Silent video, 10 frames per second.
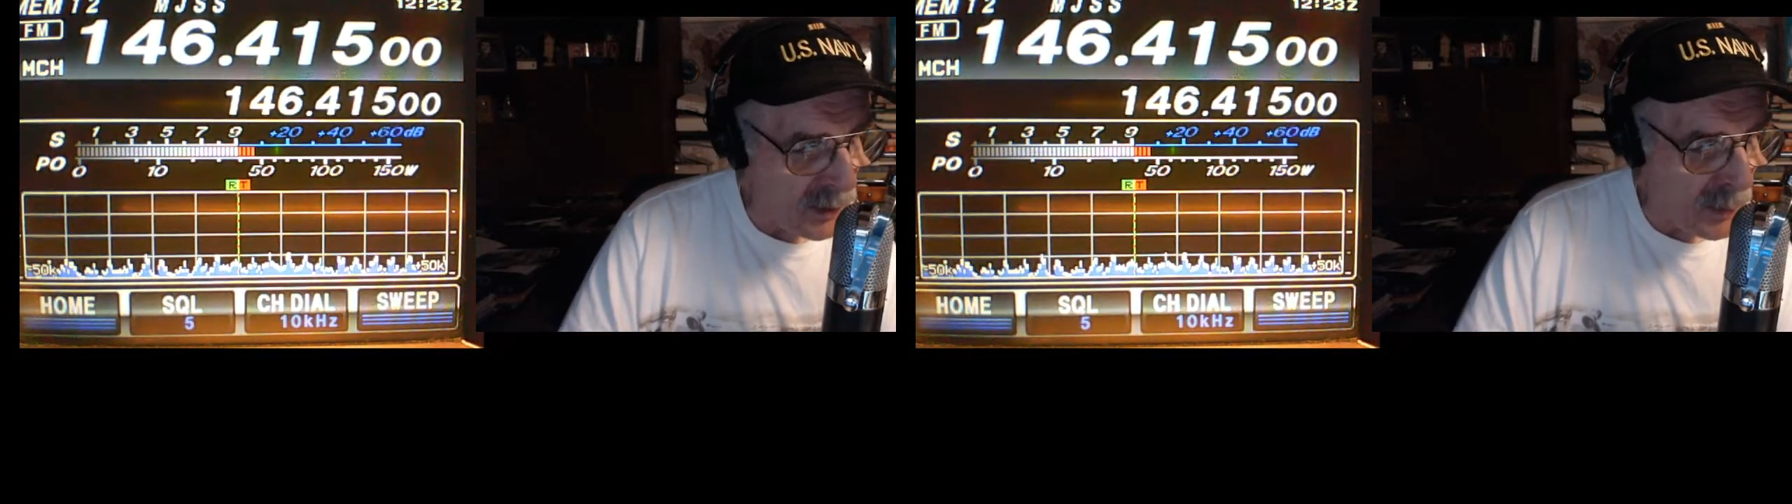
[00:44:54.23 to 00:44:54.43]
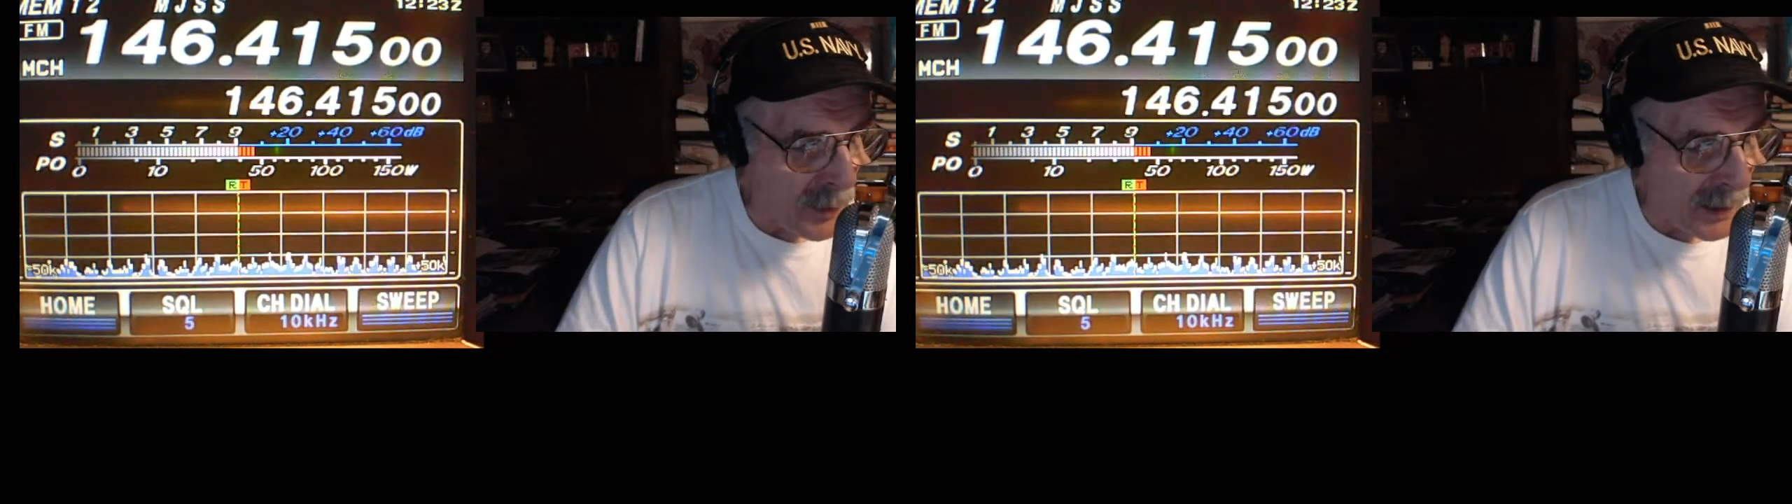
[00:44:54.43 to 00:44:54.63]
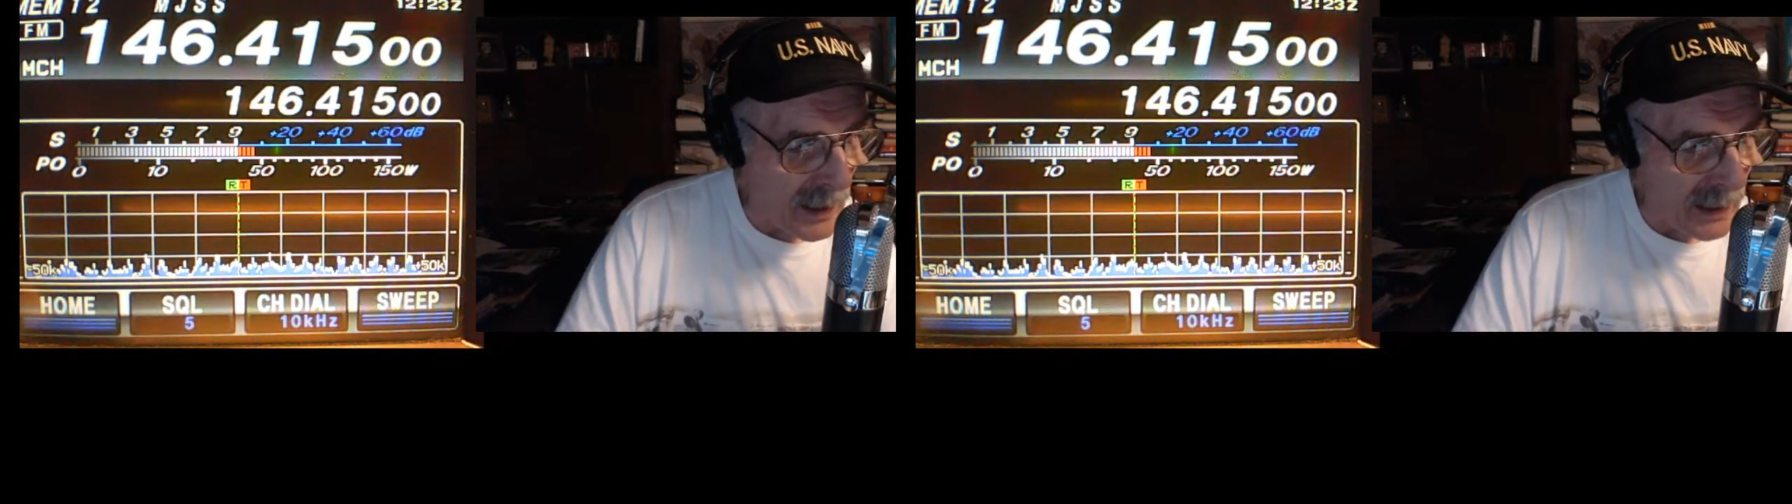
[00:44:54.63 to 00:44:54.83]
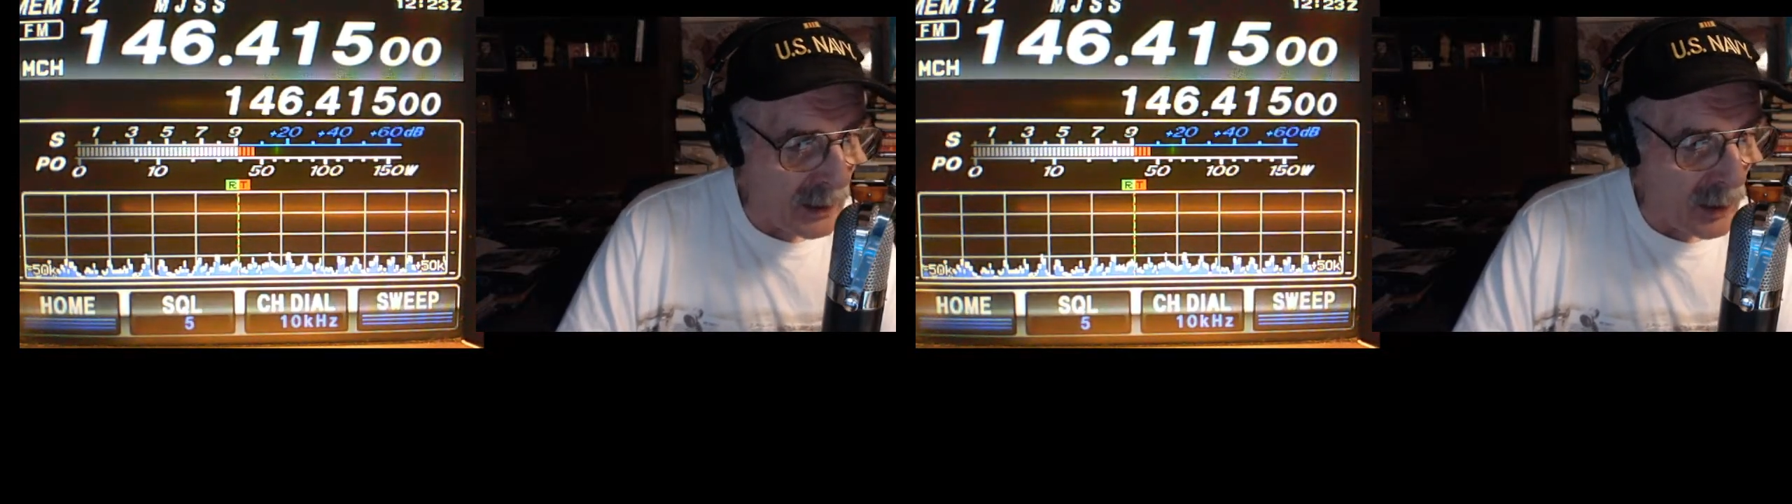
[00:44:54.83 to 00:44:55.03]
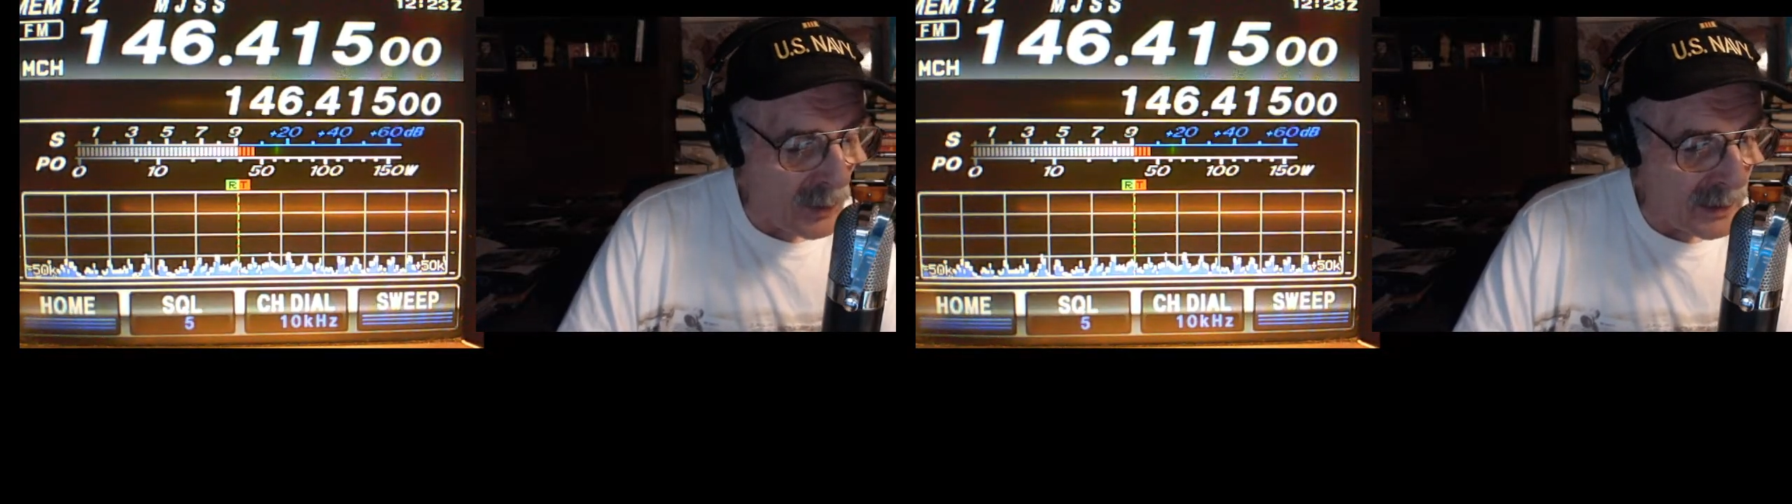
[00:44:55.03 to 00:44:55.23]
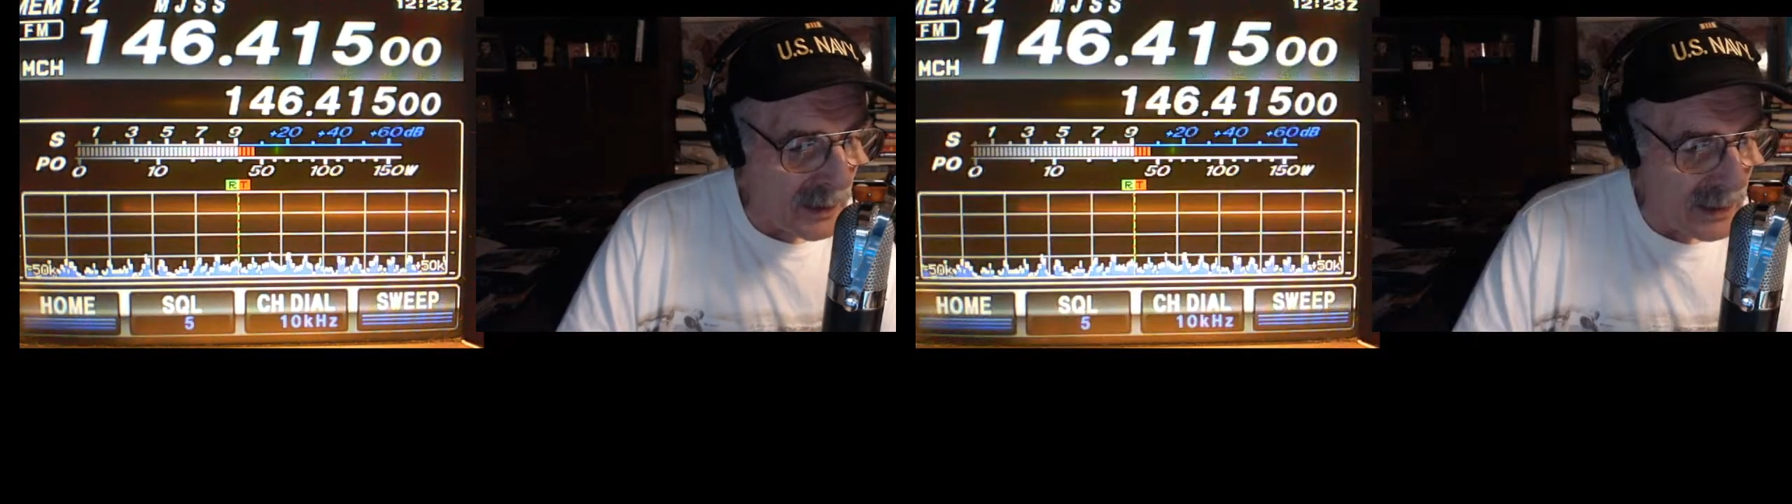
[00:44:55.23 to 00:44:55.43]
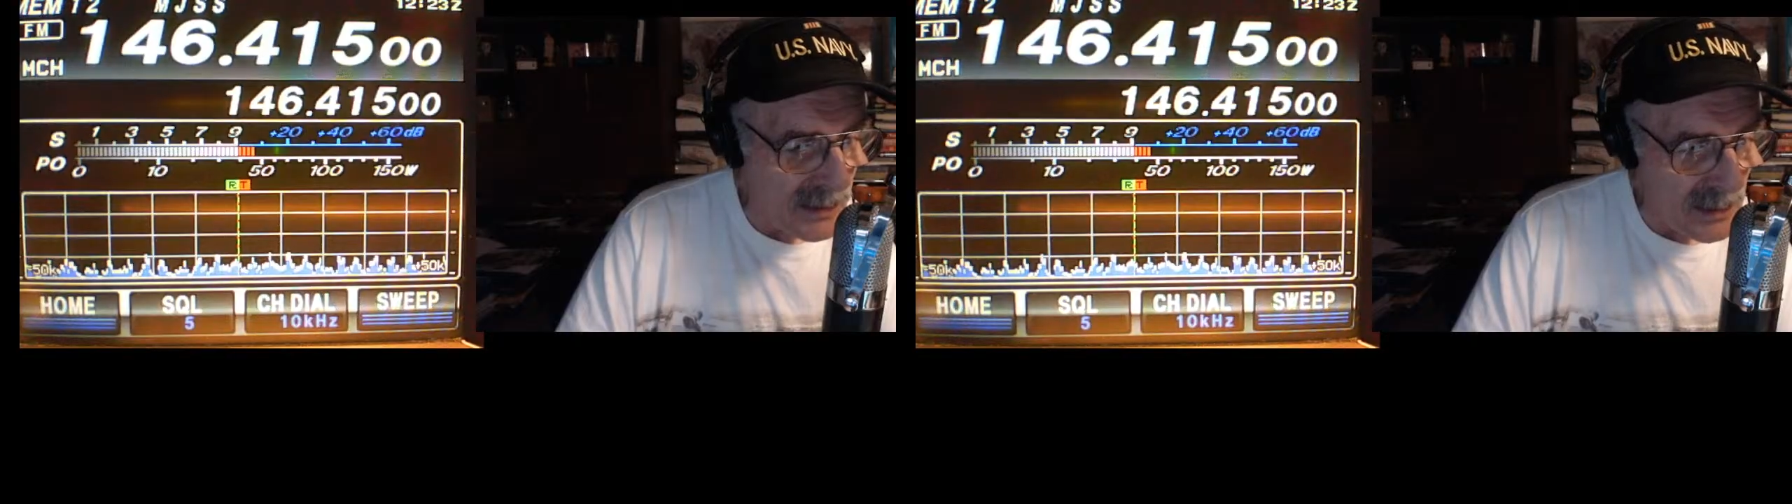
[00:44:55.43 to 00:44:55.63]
Quebec Echo, and he is